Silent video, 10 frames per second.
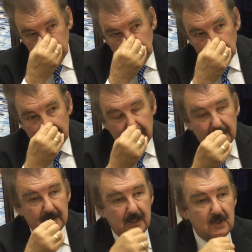the
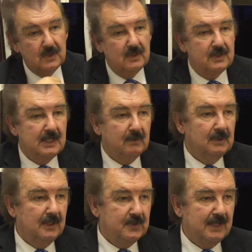United Nations
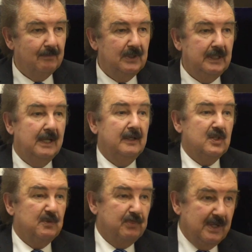General Assembly and
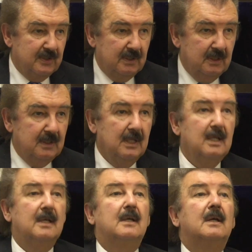its president
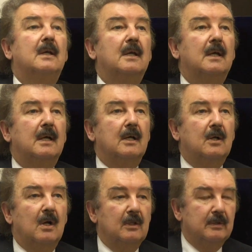
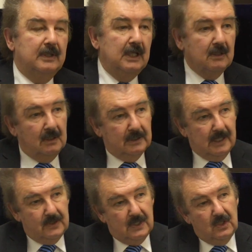called The
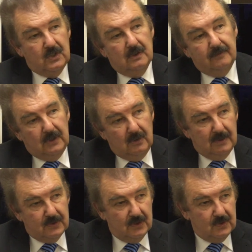Decolonization of the
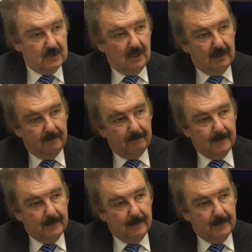USSR.